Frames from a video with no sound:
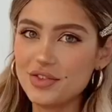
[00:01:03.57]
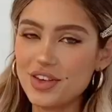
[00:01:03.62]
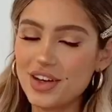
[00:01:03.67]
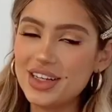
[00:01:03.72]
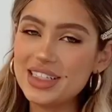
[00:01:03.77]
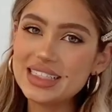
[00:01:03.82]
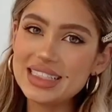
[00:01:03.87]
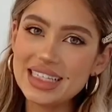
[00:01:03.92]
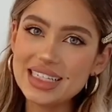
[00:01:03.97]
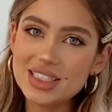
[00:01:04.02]

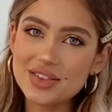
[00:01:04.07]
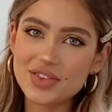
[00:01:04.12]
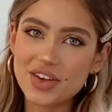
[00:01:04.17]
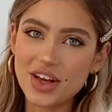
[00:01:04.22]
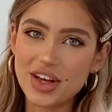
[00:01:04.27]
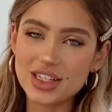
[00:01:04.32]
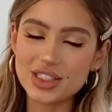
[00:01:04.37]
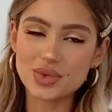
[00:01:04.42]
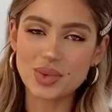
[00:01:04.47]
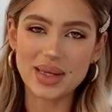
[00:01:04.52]
First things
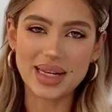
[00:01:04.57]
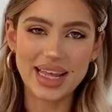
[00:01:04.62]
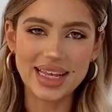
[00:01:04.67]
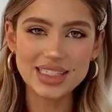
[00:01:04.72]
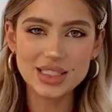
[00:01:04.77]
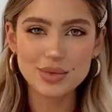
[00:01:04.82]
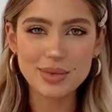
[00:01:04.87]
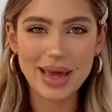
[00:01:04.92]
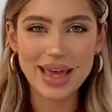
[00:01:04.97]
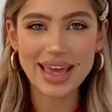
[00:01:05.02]
first, we need
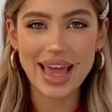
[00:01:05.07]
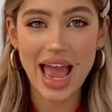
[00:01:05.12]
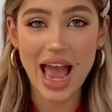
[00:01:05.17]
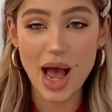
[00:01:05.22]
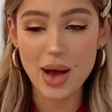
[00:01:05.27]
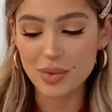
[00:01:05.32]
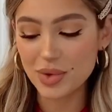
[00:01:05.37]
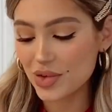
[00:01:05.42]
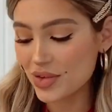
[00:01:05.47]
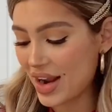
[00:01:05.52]
to make
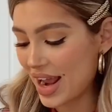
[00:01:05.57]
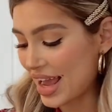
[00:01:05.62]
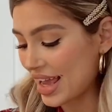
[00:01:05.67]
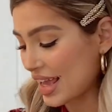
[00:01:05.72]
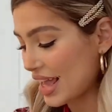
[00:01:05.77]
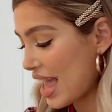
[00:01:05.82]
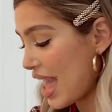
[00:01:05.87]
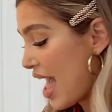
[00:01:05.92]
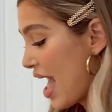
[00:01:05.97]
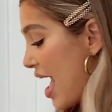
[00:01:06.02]
our meringue,
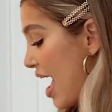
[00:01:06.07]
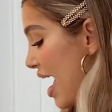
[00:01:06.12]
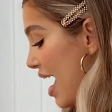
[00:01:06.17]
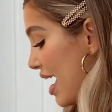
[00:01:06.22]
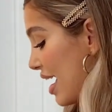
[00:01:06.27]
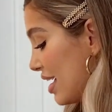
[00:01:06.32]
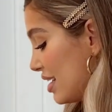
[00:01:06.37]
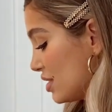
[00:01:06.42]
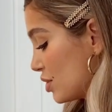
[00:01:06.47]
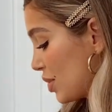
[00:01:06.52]

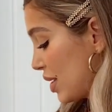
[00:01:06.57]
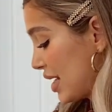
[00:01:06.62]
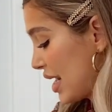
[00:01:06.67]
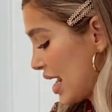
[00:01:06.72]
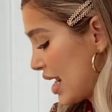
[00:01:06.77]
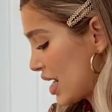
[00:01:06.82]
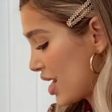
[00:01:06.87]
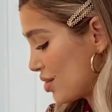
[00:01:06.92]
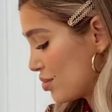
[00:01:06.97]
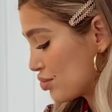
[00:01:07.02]
and we
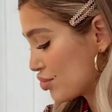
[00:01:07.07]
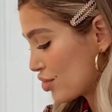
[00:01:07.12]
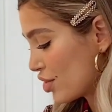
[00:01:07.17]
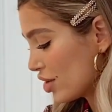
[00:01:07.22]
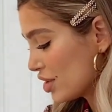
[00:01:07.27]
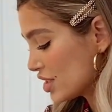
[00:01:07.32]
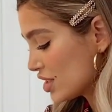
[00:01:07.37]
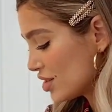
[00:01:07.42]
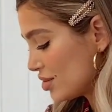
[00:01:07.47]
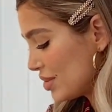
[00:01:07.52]
need
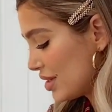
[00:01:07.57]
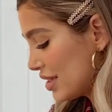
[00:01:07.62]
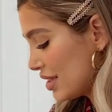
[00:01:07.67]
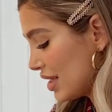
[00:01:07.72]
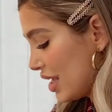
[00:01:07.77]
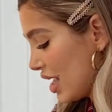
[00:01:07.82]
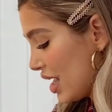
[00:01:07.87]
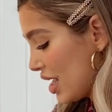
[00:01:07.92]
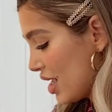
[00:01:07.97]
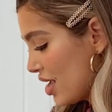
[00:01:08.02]

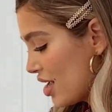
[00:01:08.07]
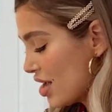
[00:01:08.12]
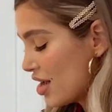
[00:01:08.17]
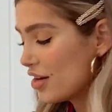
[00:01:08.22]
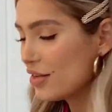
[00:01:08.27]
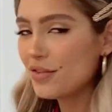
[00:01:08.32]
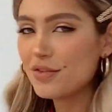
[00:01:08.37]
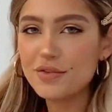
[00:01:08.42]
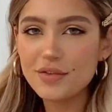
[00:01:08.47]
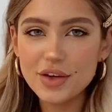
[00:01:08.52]
approximately
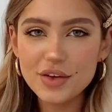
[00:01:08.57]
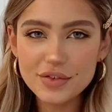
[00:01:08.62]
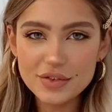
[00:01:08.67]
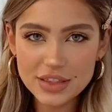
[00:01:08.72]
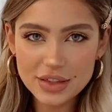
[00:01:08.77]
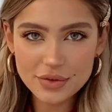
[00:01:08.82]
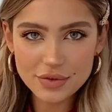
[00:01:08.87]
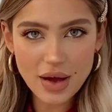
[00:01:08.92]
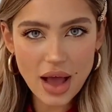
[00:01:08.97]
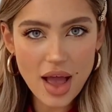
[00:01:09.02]

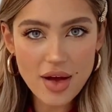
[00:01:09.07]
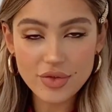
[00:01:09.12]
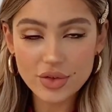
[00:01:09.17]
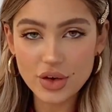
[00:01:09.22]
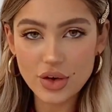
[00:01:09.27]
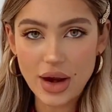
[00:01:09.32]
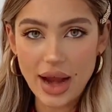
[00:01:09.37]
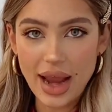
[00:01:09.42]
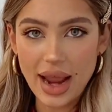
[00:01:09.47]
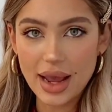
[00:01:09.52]
55
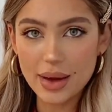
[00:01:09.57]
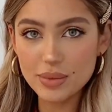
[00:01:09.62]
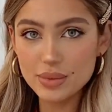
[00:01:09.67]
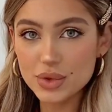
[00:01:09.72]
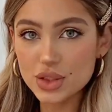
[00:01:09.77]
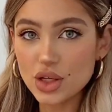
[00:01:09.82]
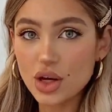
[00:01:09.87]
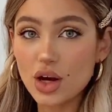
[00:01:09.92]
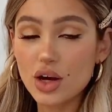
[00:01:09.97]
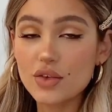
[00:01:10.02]

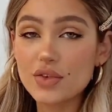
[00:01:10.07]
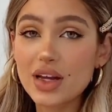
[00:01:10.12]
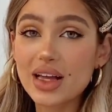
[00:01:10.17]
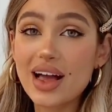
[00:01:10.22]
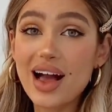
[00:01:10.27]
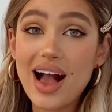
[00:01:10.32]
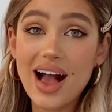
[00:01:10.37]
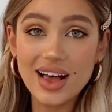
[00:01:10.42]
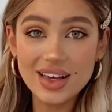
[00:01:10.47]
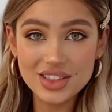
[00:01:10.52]
grams of
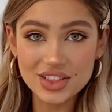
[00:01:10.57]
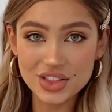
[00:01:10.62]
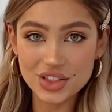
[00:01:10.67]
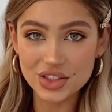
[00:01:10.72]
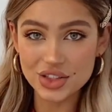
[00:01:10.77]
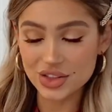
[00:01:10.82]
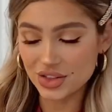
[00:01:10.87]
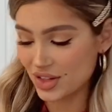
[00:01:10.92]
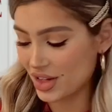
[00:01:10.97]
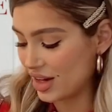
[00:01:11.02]
caster
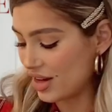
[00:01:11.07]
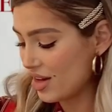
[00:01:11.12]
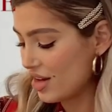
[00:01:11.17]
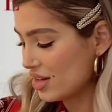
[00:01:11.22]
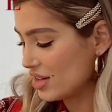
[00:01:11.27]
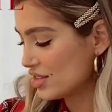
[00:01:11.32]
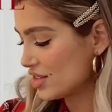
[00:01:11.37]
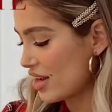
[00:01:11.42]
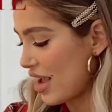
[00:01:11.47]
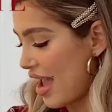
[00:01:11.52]
sugar
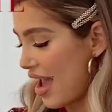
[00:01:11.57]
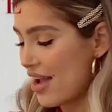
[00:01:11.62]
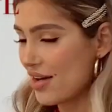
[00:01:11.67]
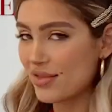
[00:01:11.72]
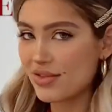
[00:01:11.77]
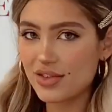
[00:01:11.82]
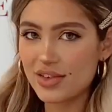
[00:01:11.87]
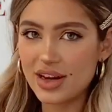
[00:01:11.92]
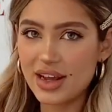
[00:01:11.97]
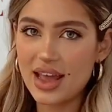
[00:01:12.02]
to
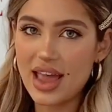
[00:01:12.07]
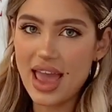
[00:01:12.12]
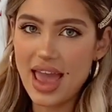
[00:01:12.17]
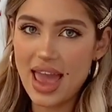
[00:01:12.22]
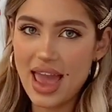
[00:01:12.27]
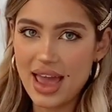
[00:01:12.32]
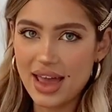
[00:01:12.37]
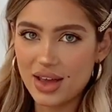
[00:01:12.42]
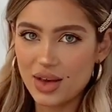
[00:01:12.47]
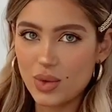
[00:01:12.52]
every
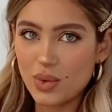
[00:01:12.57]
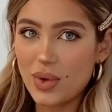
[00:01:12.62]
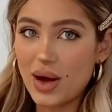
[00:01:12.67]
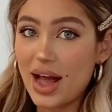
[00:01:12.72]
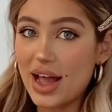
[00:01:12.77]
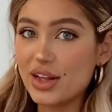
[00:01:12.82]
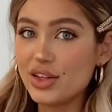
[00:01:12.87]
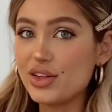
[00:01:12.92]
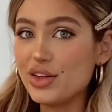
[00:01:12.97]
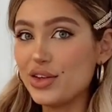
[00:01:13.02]
egg
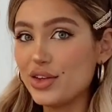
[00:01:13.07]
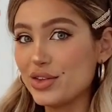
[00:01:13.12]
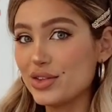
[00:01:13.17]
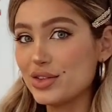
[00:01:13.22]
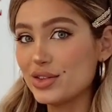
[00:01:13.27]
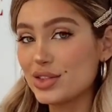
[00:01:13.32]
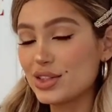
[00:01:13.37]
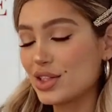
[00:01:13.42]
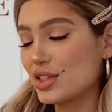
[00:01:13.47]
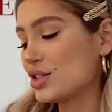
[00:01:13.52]
white
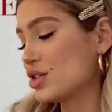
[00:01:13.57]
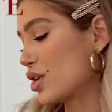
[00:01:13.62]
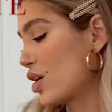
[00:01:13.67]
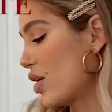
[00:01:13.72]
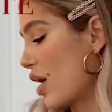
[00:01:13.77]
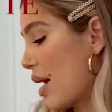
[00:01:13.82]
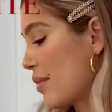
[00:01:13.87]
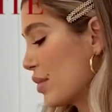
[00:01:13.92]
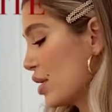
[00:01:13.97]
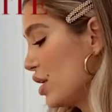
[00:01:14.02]
used. So
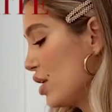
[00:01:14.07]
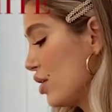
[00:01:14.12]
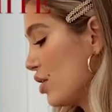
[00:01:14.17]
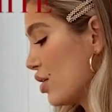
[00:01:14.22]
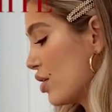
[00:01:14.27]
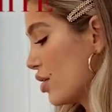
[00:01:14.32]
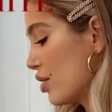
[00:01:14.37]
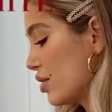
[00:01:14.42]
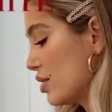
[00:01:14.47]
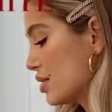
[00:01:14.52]
I'm going to
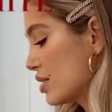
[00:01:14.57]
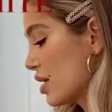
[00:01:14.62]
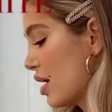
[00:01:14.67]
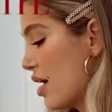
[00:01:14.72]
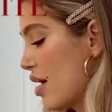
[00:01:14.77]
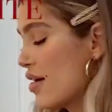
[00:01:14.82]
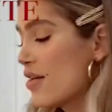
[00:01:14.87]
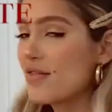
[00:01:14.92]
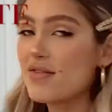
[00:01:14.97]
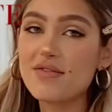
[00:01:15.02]
use
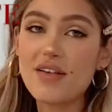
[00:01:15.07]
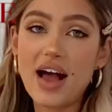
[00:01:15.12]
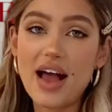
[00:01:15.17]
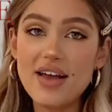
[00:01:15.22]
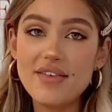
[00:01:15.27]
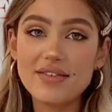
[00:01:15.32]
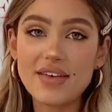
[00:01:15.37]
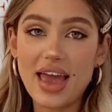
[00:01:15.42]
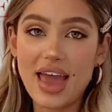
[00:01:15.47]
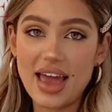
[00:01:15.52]

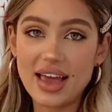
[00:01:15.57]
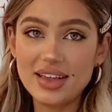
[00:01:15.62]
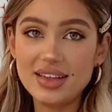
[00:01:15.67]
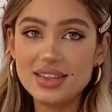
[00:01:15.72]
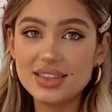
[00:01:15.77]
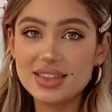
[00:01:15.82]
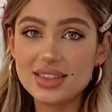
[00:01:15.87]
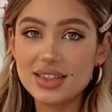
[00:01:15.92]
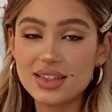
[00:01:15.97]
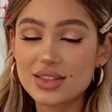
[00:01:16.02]
5 eggs,
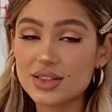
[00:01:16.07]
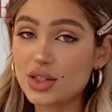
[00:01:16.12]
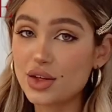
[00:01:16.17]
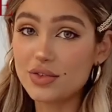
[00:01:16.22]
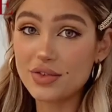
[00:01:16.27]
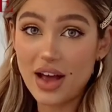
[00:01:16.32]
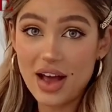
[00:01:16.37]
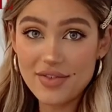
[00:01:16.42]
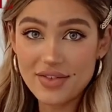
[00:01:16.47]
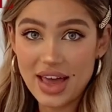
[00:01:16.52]
so
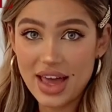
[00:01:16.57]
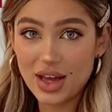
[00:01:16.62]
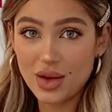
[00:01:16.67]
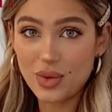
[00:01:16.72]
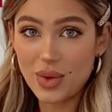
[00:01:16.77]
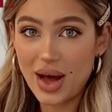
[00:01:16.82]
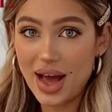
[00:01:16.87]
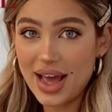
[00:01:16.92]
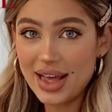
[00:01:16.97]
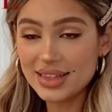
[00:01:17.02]
5 egg
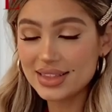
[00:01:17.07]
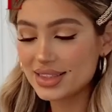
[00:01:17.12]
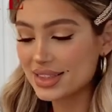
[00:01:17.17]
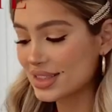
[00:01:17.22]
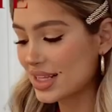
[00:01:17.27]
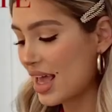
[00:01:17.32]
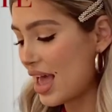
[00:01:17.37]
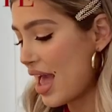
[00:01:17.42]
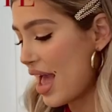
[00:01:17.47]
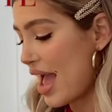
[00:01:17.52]
whites,
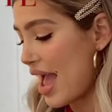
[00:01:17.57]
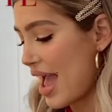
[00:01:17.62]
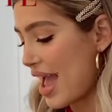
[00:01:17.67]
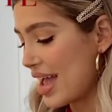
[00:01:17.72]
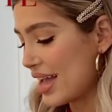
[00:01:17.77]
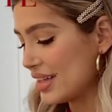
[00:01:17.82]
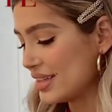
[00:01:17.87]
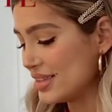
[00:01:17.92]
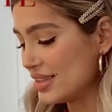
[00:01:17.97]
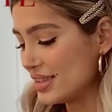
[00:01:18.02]

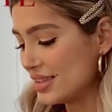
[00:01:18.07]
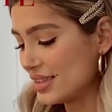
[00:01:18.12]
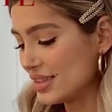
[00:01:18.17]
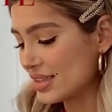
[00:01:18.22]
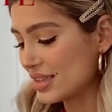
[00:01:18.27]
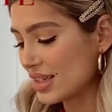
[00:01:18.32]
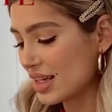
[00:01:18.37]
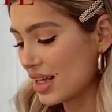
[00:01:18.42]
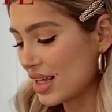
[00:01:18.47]
and